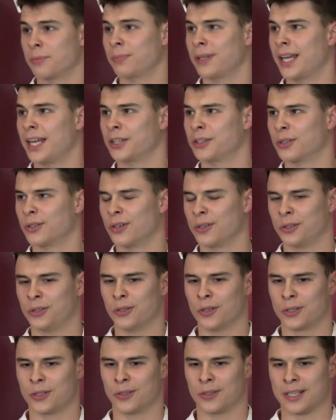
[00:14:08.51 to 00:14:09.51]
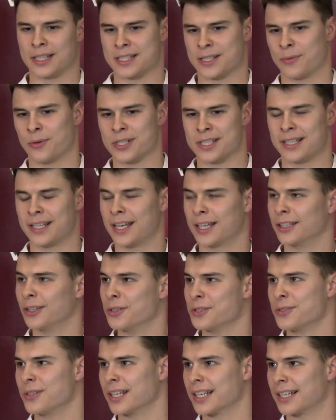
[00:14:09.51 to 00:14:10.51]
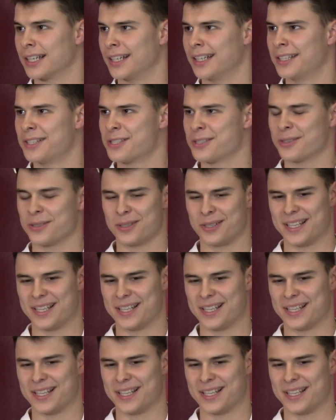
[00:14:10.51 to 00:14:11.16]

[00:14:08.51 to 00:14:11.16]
planning to go to Tokyo because I wasn't that close to the cut, so